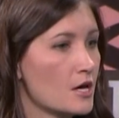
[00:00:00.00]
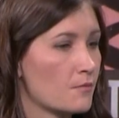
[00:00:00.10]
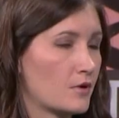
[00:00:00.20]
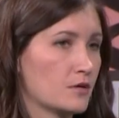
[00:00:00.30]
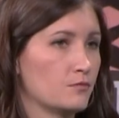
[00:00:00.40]

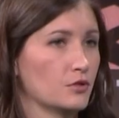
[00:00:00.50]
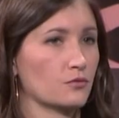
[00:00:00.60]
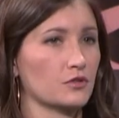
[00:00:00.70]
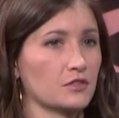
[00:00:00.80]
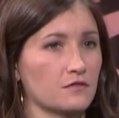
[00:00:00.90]
might be
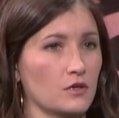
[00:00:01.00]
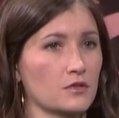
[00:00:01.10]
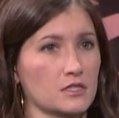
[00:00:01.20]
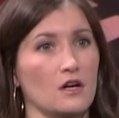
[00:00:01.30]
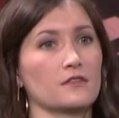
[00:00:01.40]
really
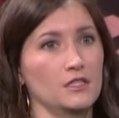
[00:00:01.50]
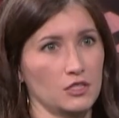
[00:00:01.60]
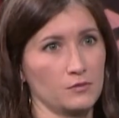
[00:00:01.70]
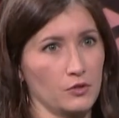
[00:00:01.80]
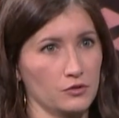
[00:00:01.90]
focused on the
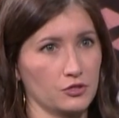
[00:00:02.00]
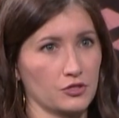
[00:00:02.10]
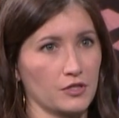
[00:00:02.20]
exposure,